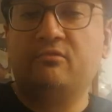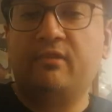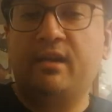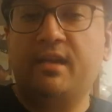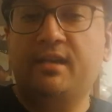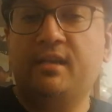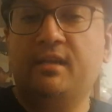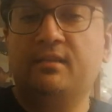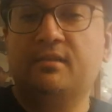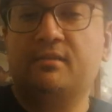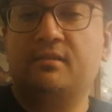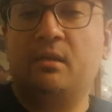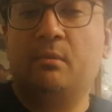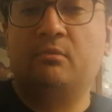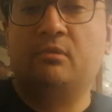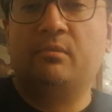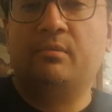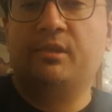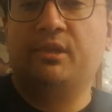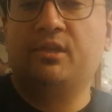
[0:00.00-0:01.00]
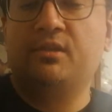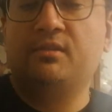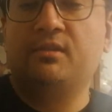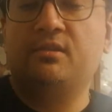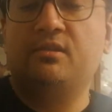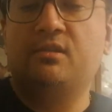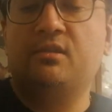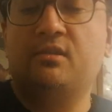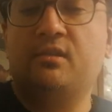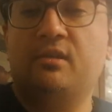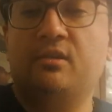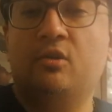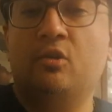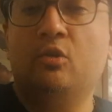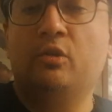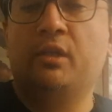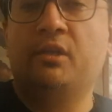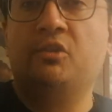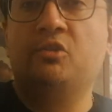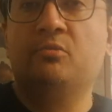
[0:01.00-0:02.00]
right in summer because it's just
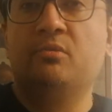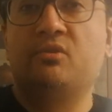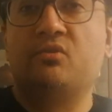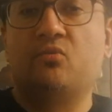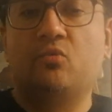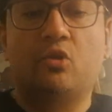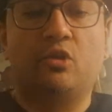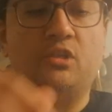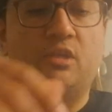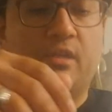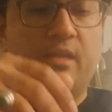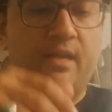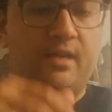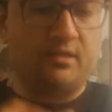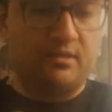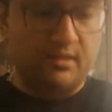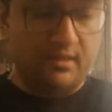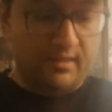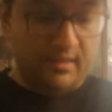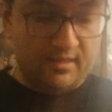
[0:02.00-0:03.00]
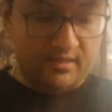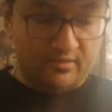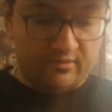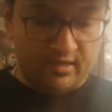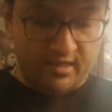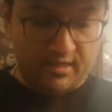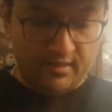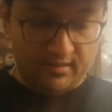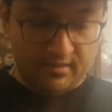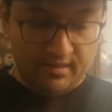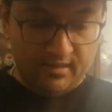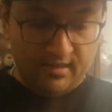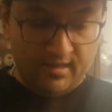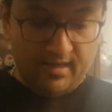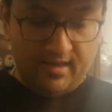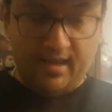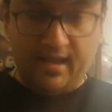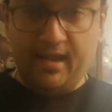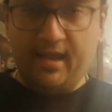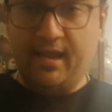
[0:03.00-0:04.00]
holding too much water to actually taste right.
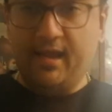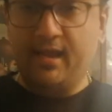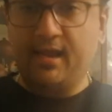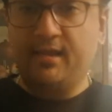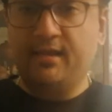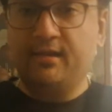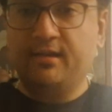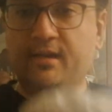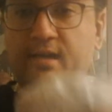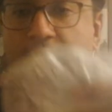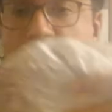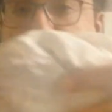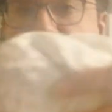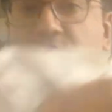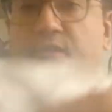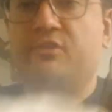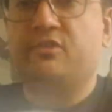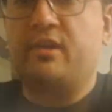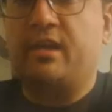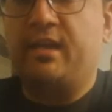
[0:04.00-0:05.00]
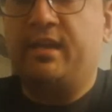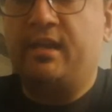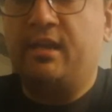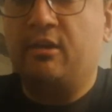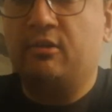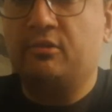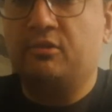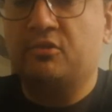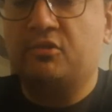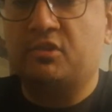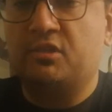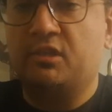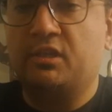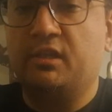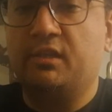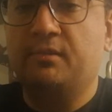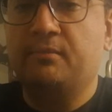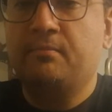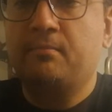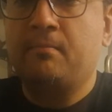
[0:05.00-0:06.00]
And I have to dry it out
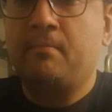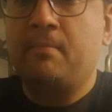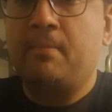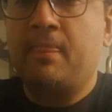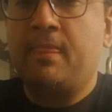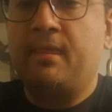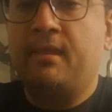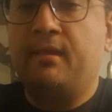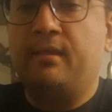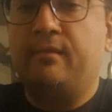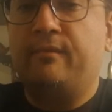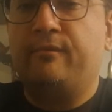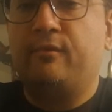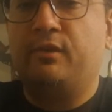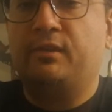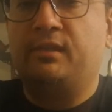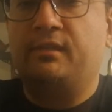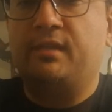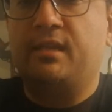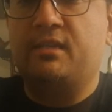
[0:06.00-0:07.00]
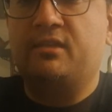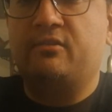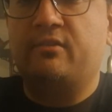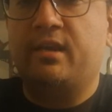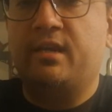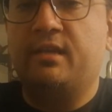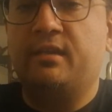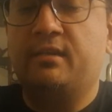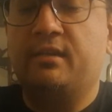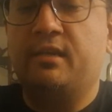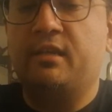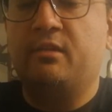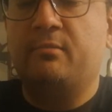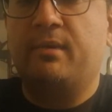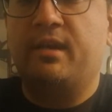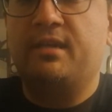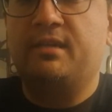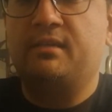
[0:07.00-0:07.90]
usually for it to taste right, either by